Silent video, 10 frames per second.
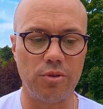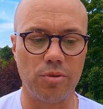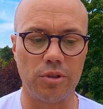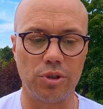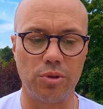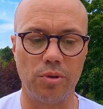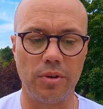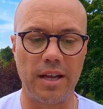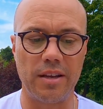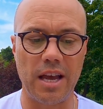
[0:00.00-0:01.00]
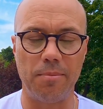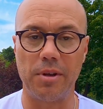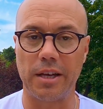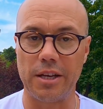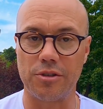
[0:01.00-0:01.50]
to ensure that the
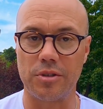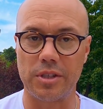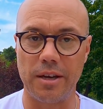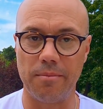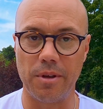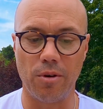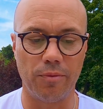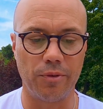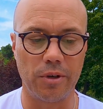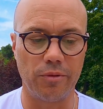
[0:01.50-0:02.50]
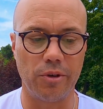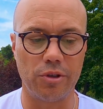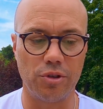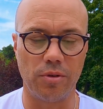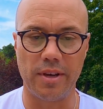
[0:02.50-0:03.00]
applications can be offered
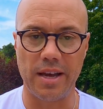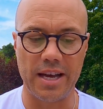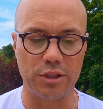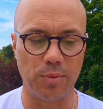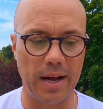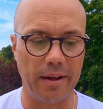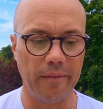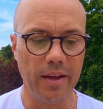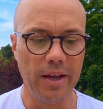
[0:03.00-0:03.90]
virtually as well.